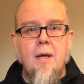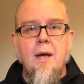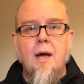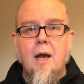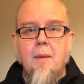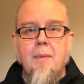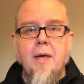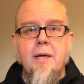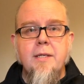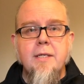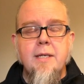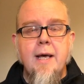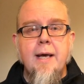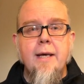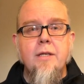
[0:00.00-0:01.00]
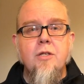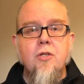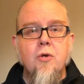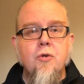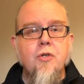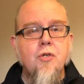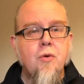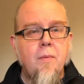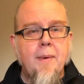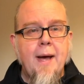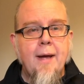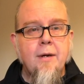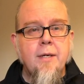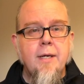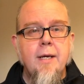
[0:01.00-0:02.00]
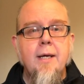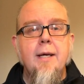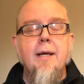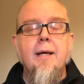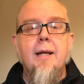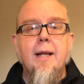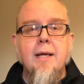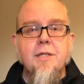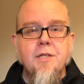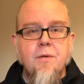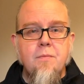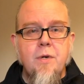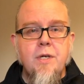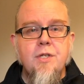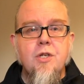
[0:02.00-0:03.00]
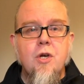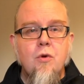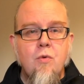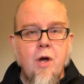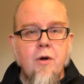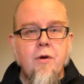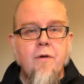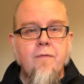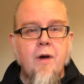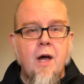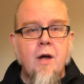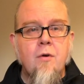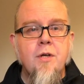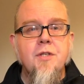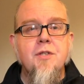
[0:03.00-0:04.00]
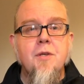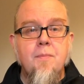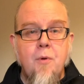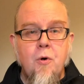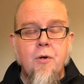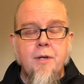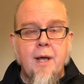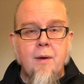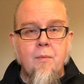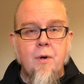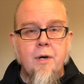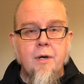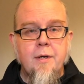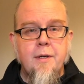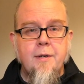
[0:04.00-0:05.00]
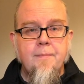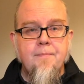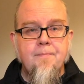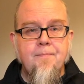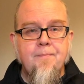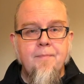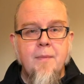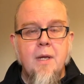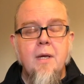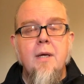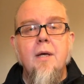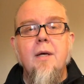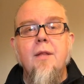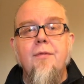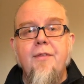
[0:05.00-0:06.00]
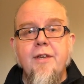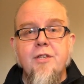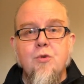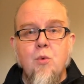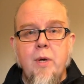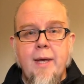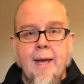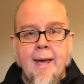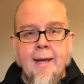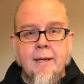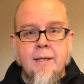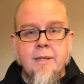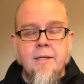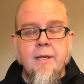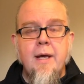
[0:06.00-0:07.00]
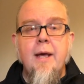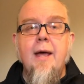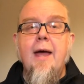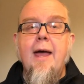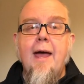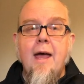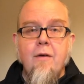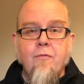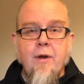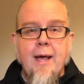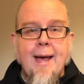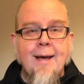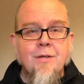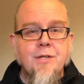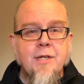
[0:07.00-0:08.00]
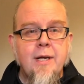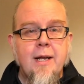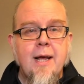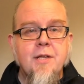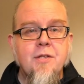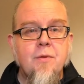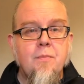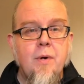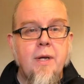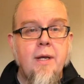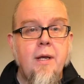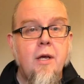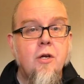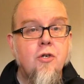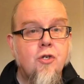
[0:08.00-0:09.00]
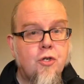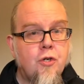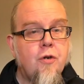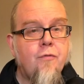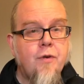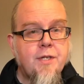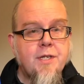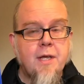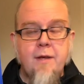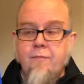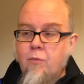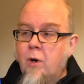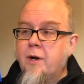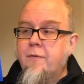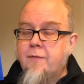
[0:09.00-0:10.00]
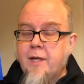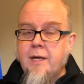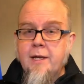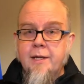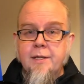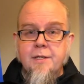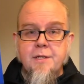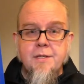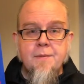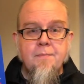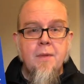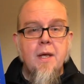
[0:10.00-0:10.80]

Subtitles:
I'm here today to talk to you about Glastonbury's coronavirus support network. This weekend, every house in Glastonbury should have received one of these.